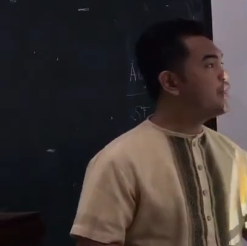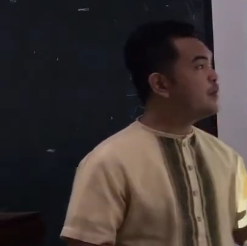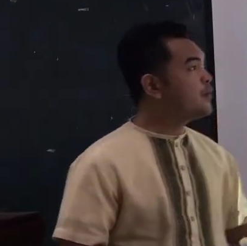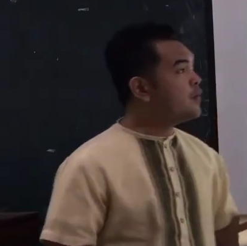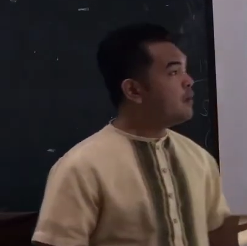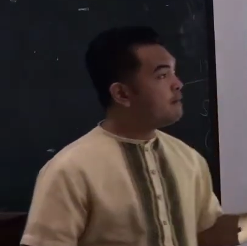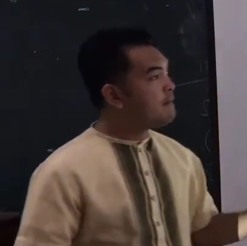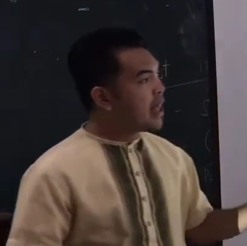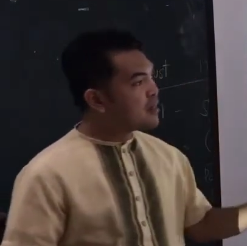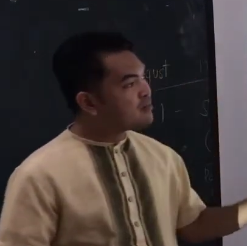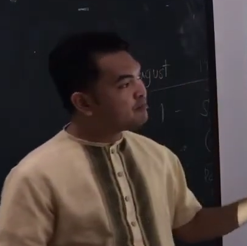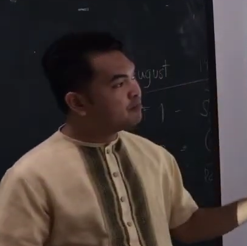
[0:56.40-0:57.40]
to
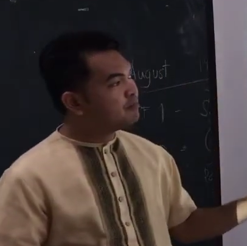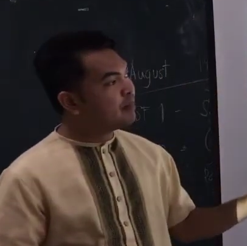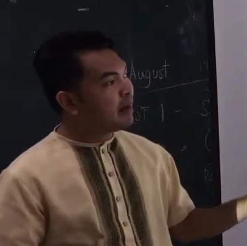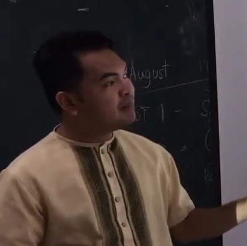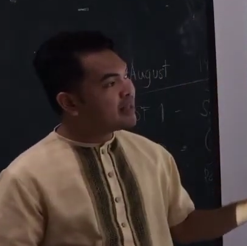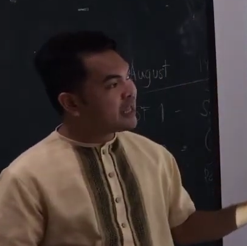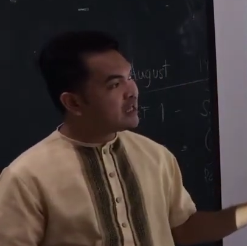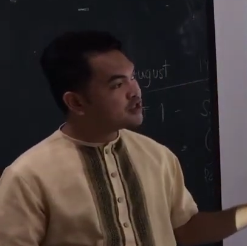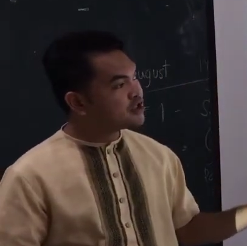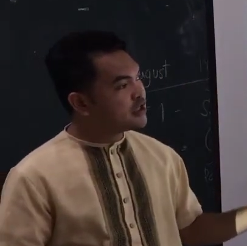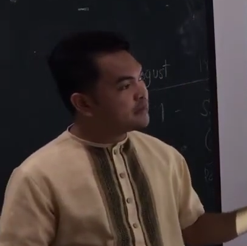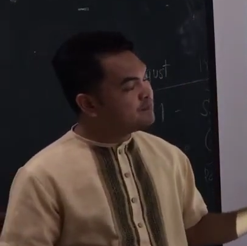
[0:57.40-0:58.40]
mass
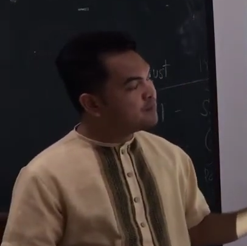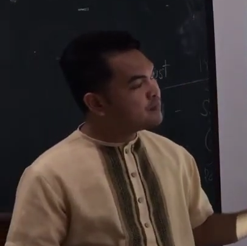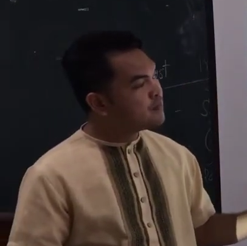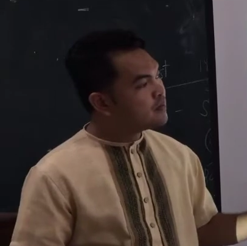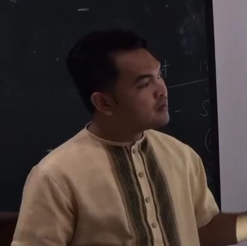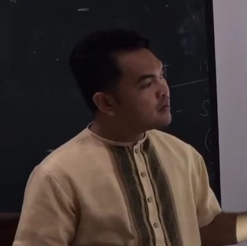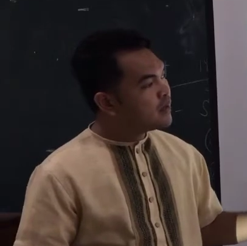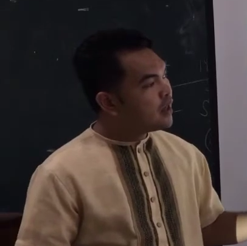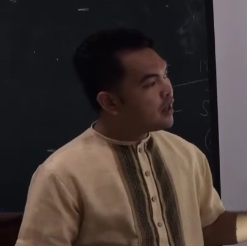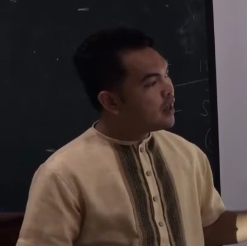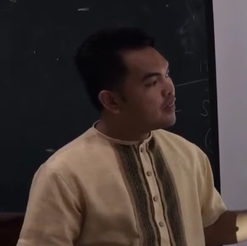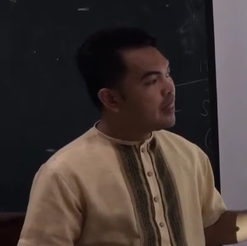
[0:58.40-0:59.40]
publication,
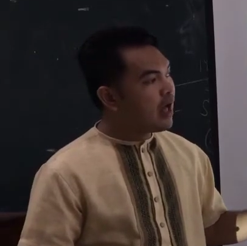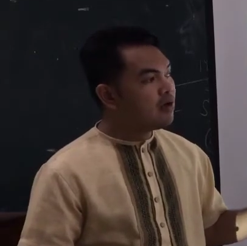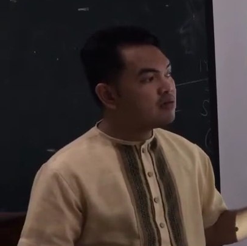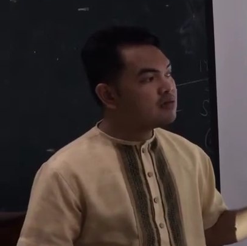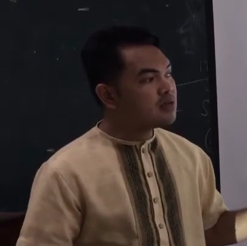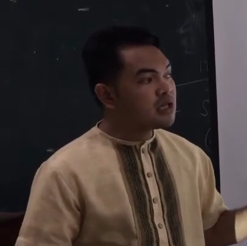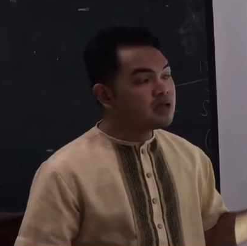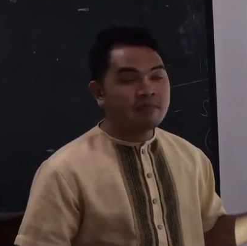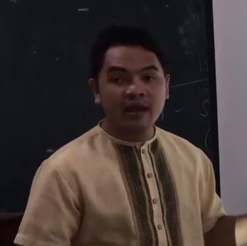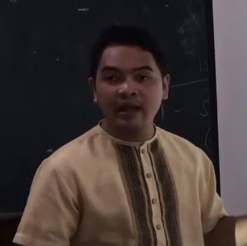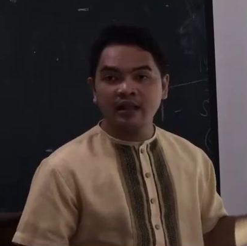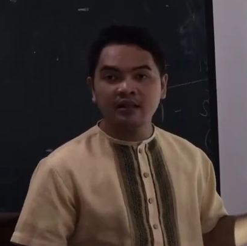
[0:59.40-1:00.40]
down to
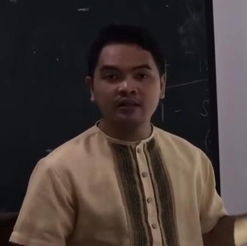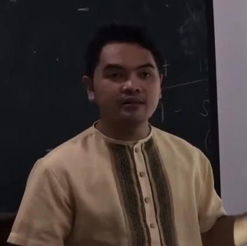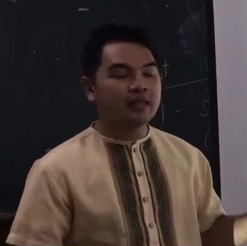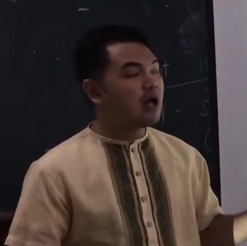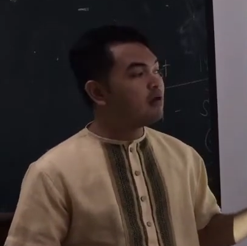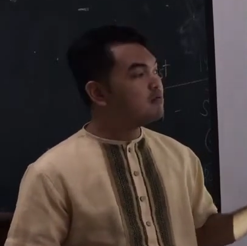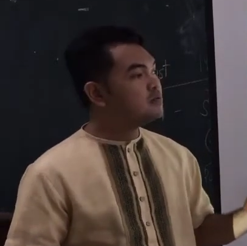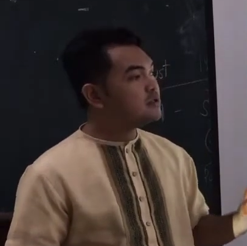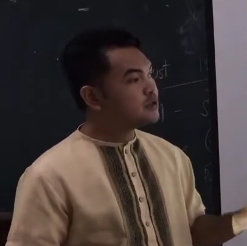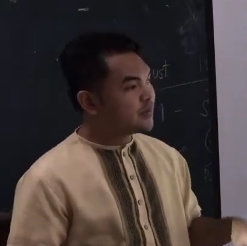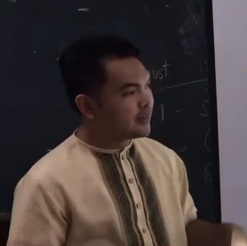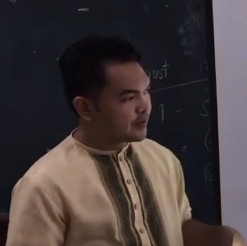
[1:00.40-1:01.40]
email, down to
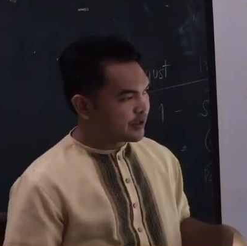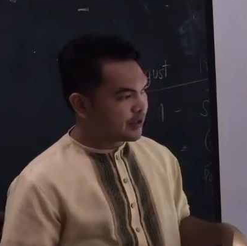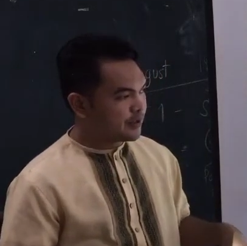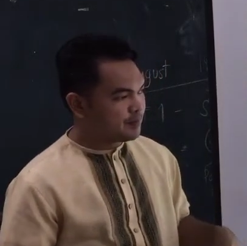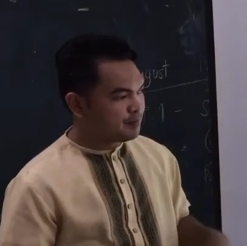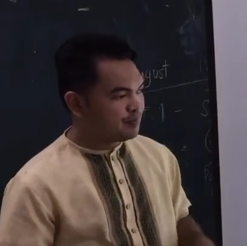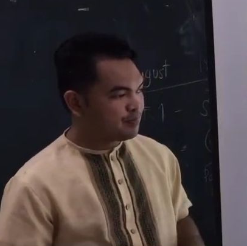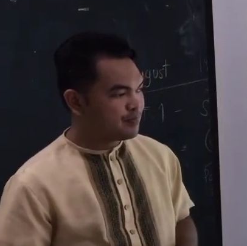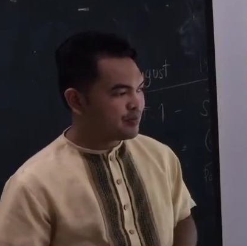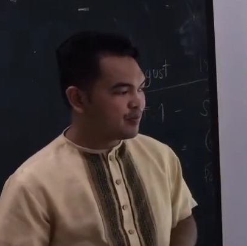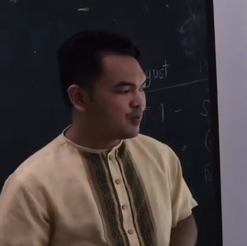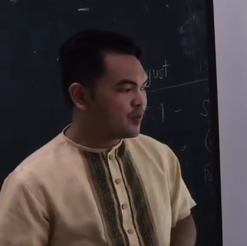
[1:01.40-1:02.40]
Twitter.
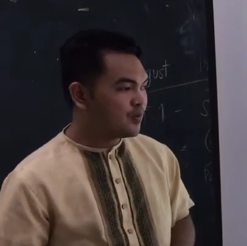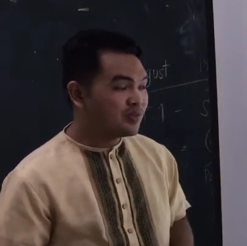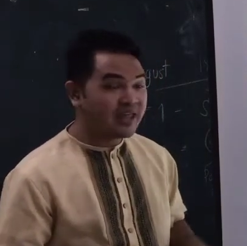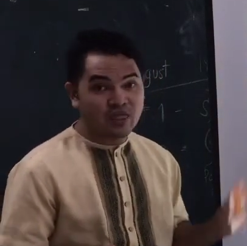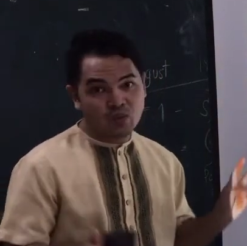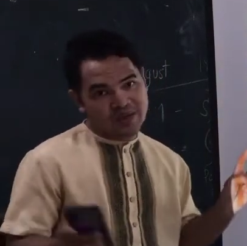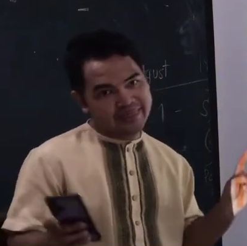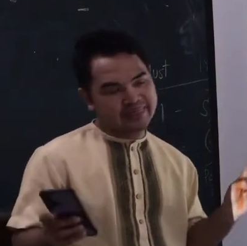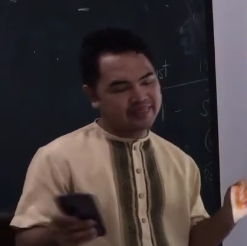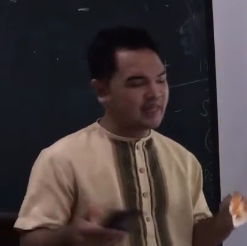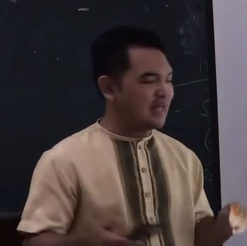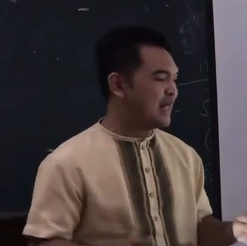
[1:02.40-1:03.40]
So they tweet.